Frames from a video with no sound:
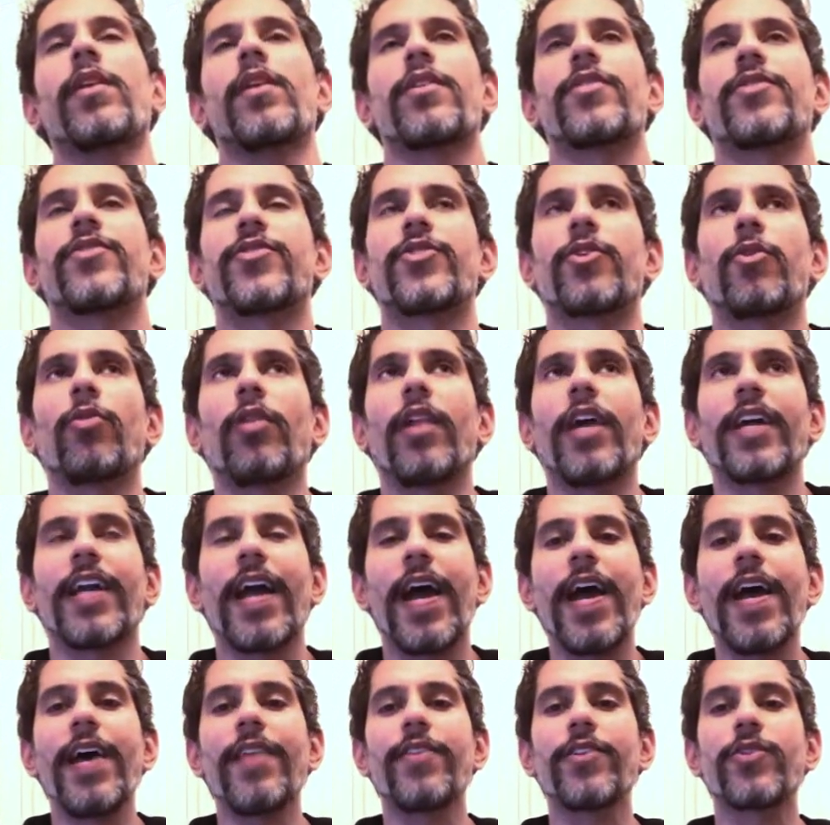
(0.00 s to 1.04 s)
so like
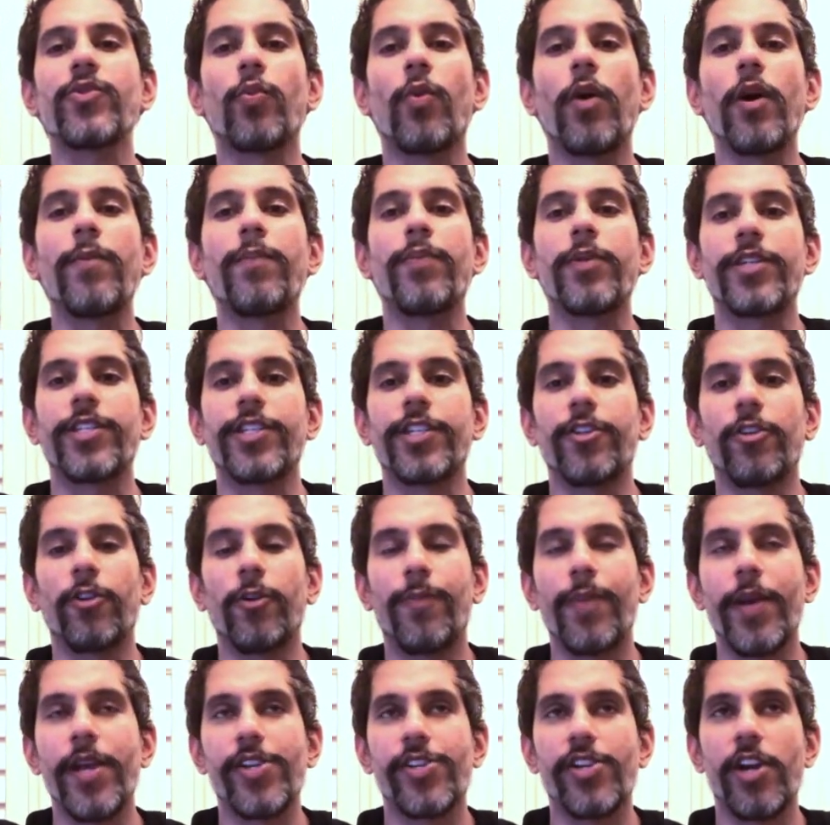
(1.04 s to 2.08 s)
I had this one particular
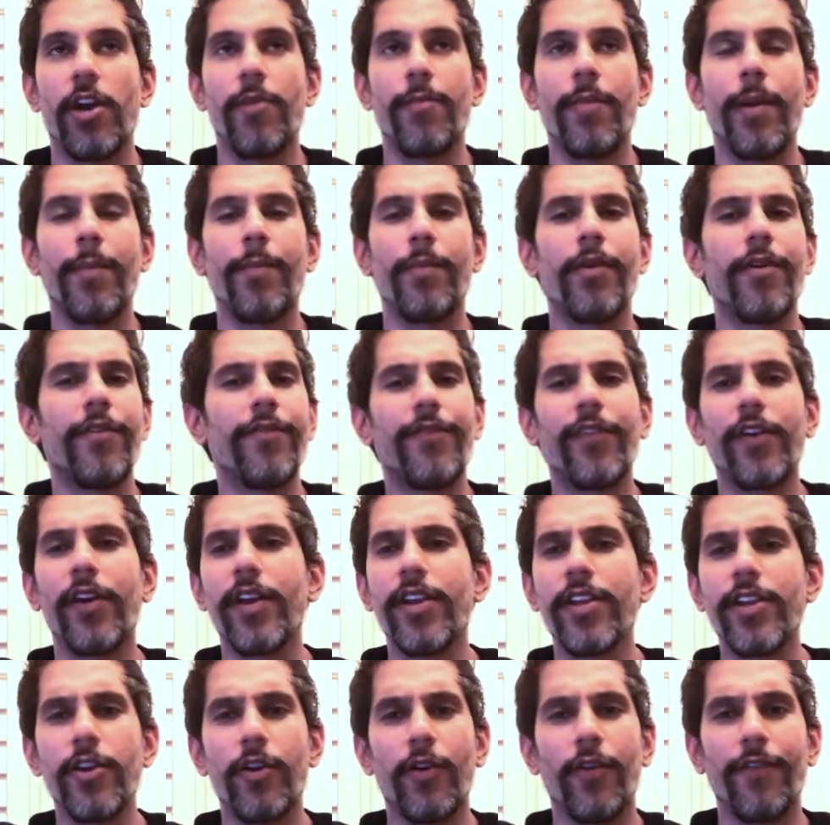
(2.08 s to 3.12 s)
patient I remember,
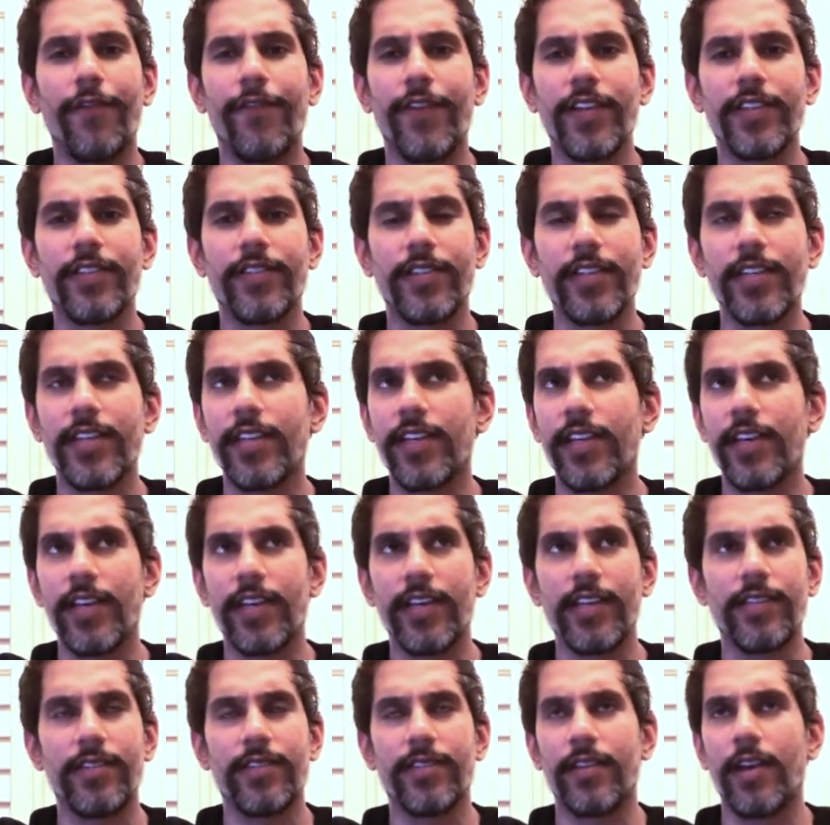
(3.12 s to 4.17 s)
very, you know,
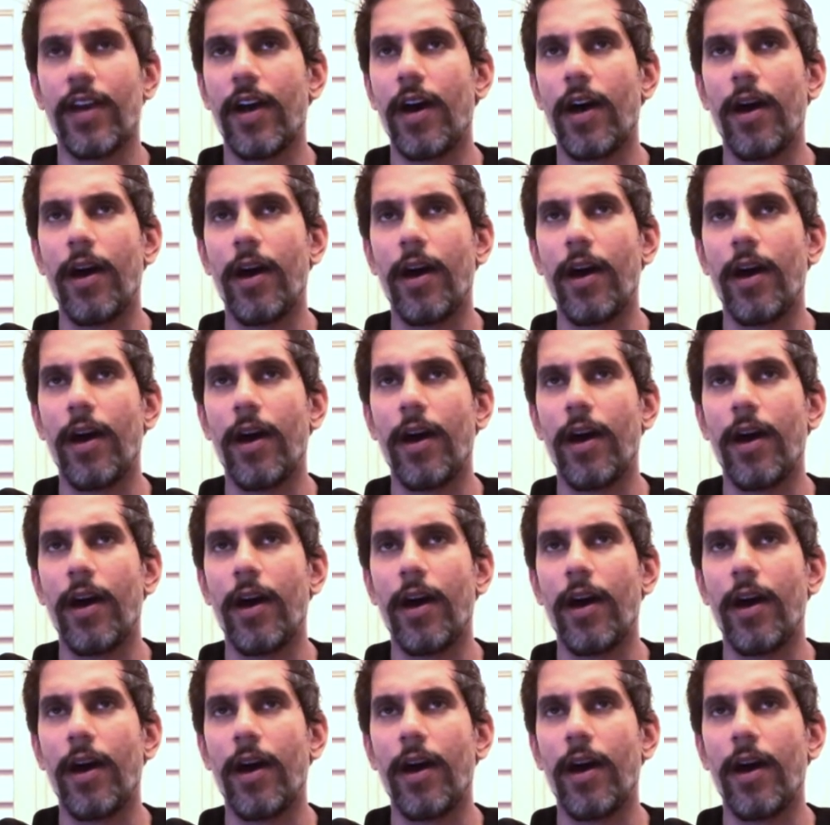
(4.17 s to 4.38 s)
fastidious,